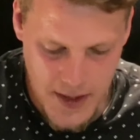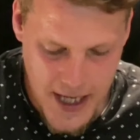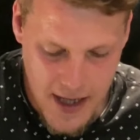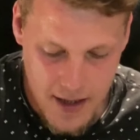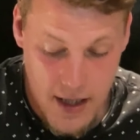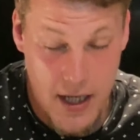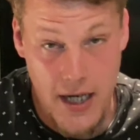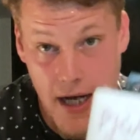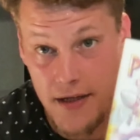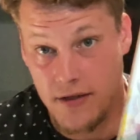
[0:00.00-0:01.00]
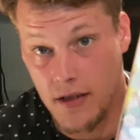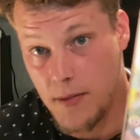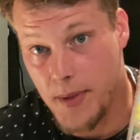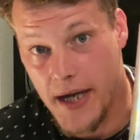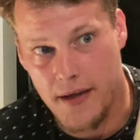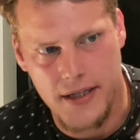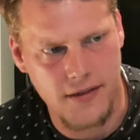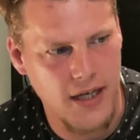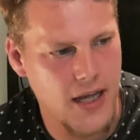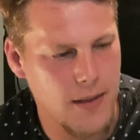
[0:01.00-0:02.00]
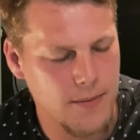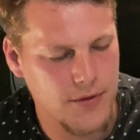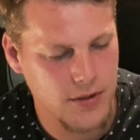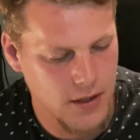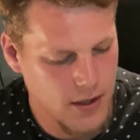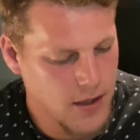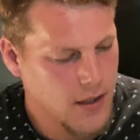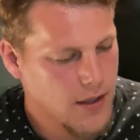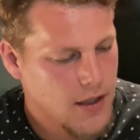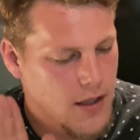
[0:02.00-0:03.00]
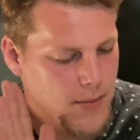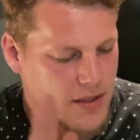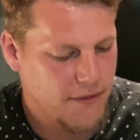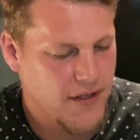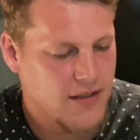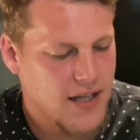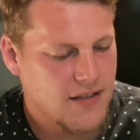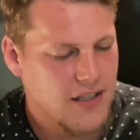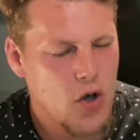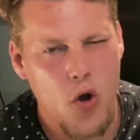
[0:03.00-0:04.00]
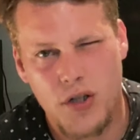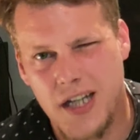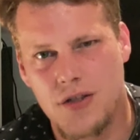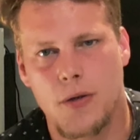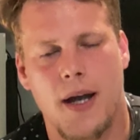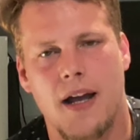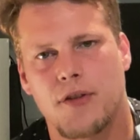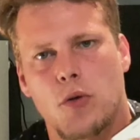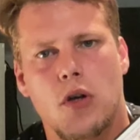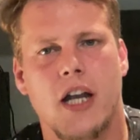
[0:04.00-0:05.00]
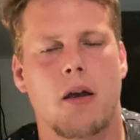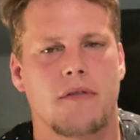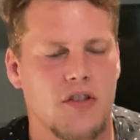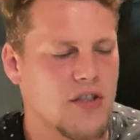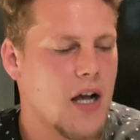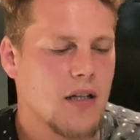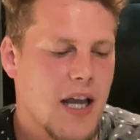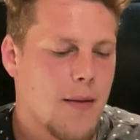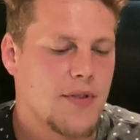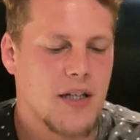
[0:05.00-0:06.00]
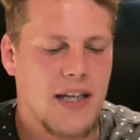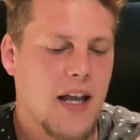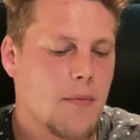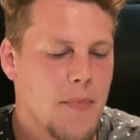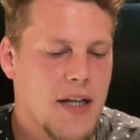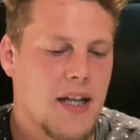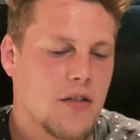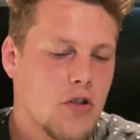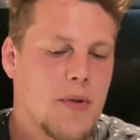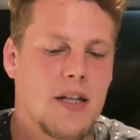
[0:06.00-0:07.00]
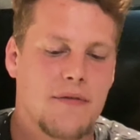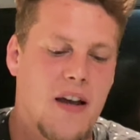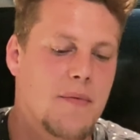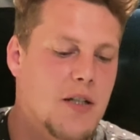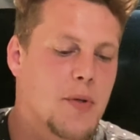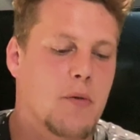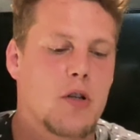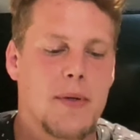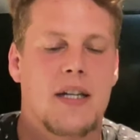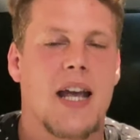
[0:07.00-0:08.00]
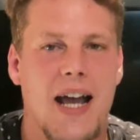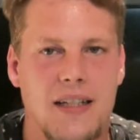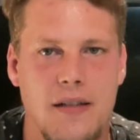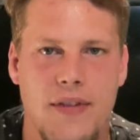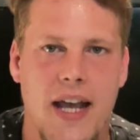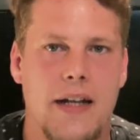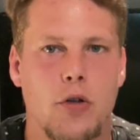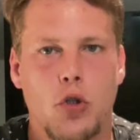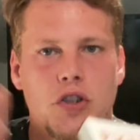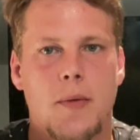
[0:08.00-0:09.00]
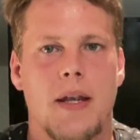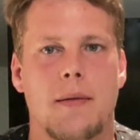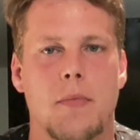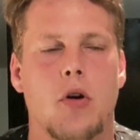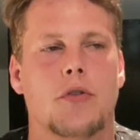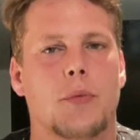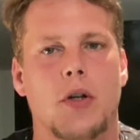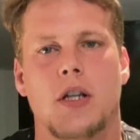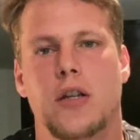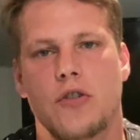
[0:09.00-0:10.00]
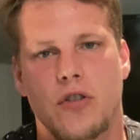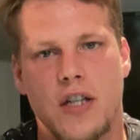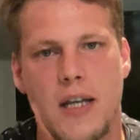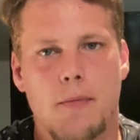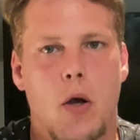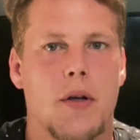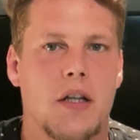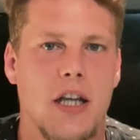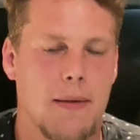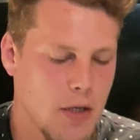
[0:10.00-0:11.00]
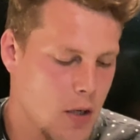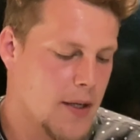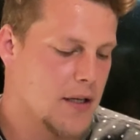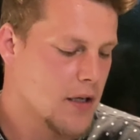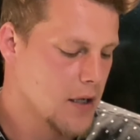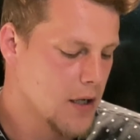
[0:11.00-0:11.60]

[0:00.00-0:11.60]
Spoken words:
Yeah, I instantly buy these games. It's a fantastic... The only issue I have, I know what caravan style games are, you get 2 minutes, 5 minutes, but it would have been nice if they had unlimited mode where you could just keep going and keep going.